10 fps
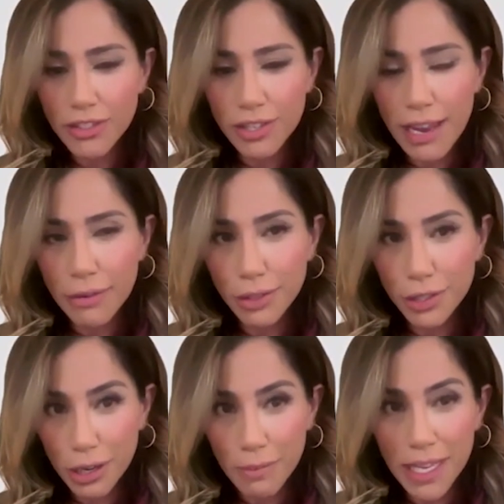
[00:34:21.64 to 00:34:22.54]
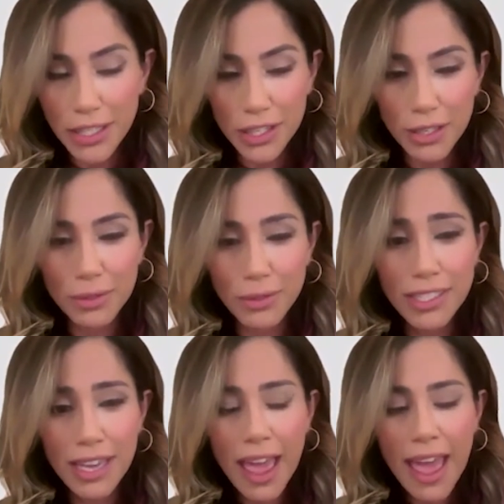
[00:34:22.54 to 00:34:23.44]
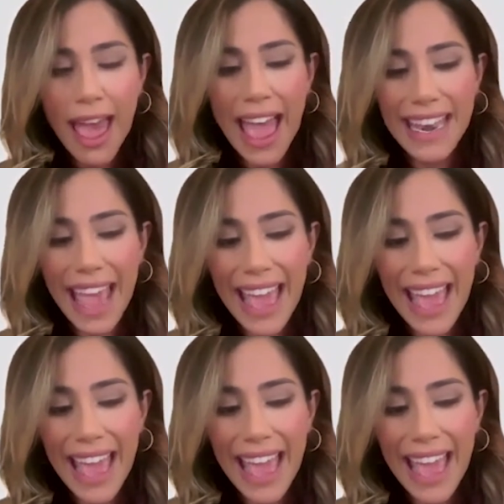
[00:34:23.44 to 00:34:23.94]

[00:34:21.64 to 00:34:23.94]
general term that's used, and